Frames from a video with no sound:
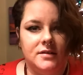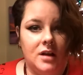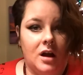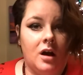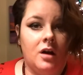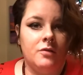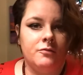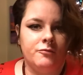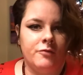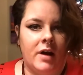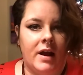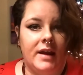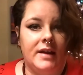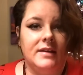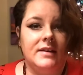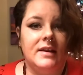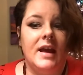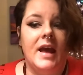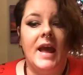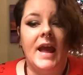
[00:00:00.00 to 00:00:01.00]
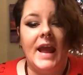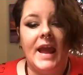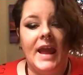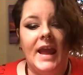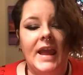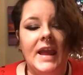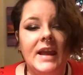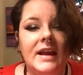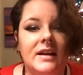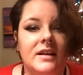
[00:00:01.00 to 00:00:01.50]
not right.
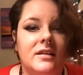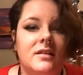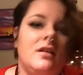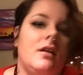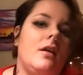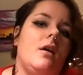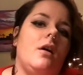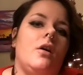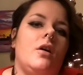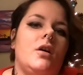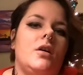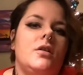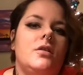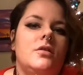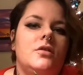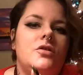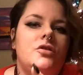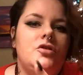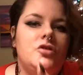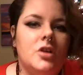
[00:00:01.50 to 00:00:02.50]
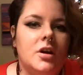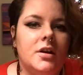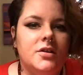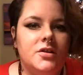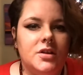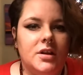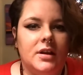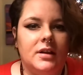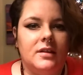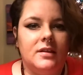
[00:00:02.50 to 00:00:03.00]
And
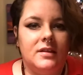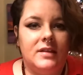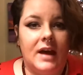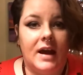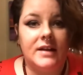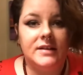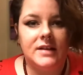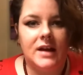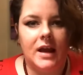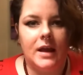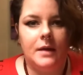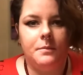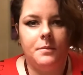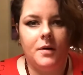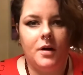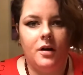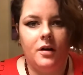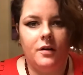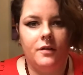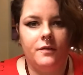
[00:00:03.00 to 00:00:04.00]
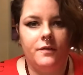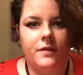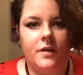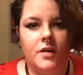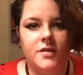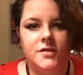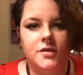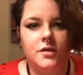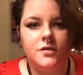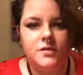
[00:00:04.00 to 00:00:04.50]
judging that type of,
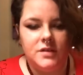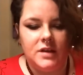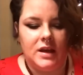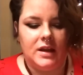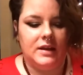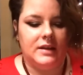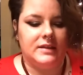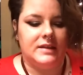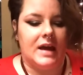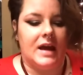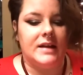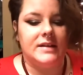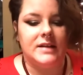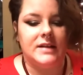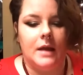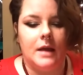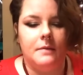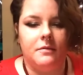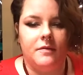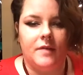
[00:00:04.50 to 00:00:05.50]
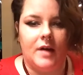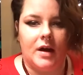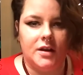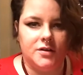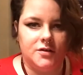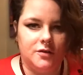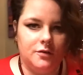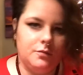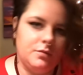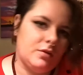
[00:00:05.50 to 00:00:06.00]
associating that type of
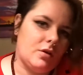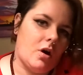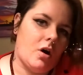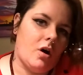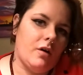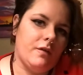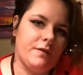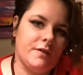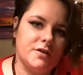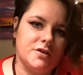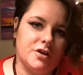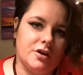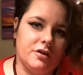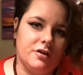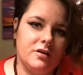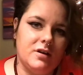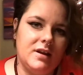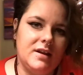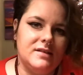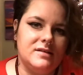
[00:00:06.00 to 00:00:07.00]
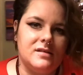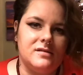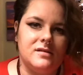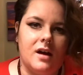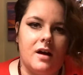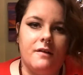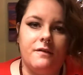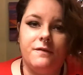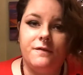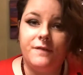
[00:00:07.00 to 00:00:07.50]
attitude with all fraternities is
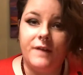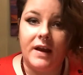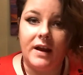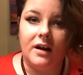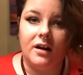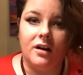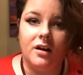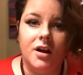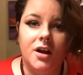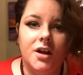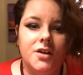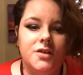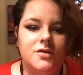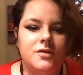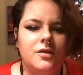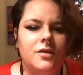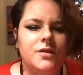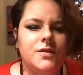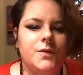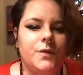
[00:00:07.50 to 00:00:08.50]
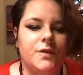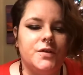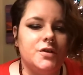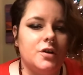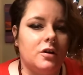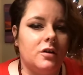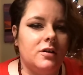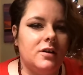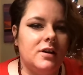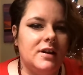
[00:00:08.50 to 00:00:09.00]
not fair to those
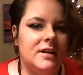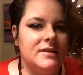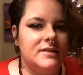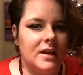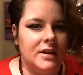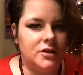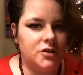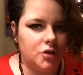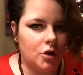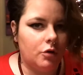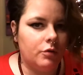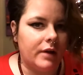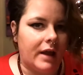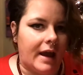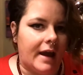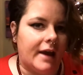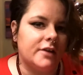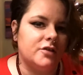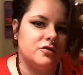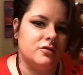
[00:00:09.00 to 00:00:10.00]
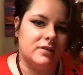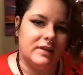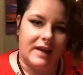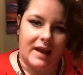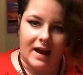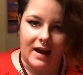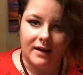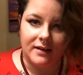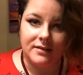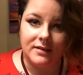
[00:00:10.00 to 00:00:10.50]
fraternities that don't actually
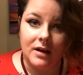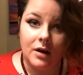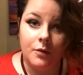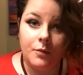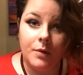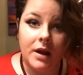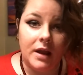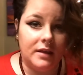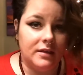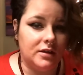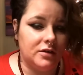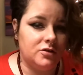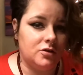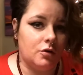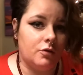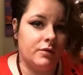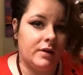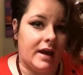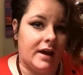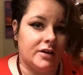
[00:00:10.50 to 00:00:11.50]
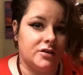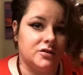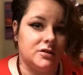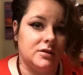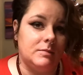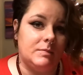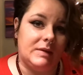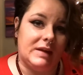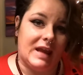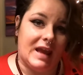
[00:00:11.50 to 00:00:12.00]
act that way, that don't
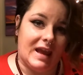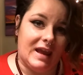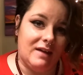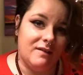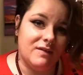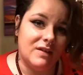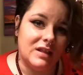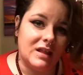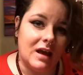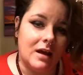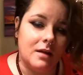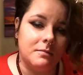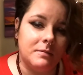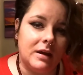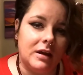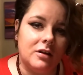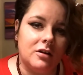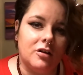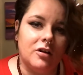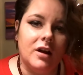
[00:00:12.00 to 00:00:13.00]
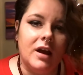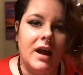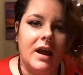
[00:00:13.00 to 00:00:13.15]
actually behave in that manner,